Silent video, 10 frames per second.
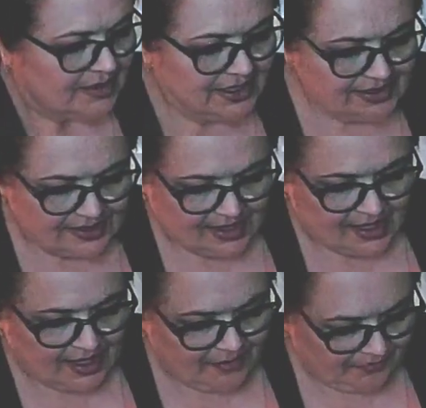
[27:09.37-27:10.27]
this
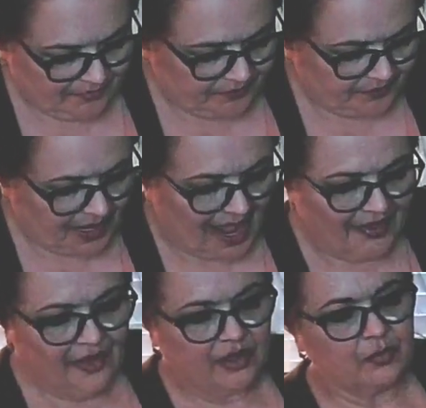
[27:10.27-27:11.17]
thing,
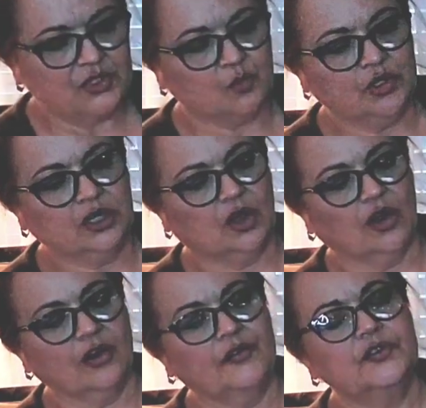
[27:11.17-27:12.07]
I thought it was wood
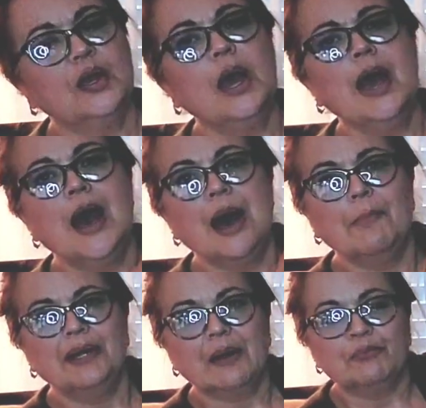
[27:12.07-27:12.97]
carved,
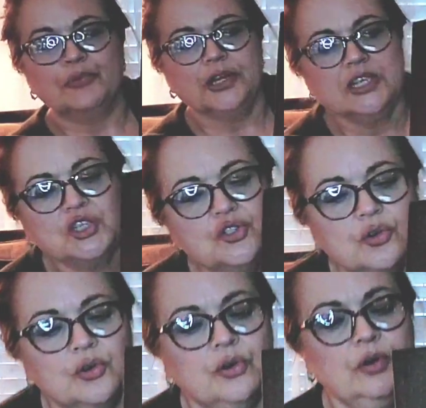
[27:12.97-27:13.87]
but I'm pretty
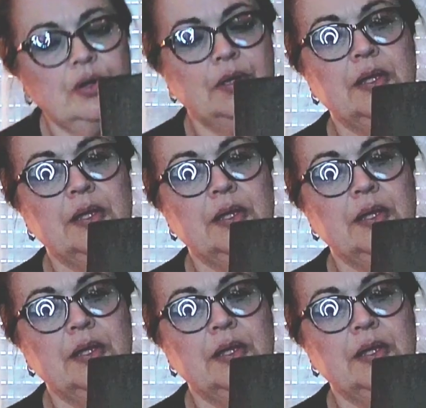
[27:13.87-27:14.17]
sure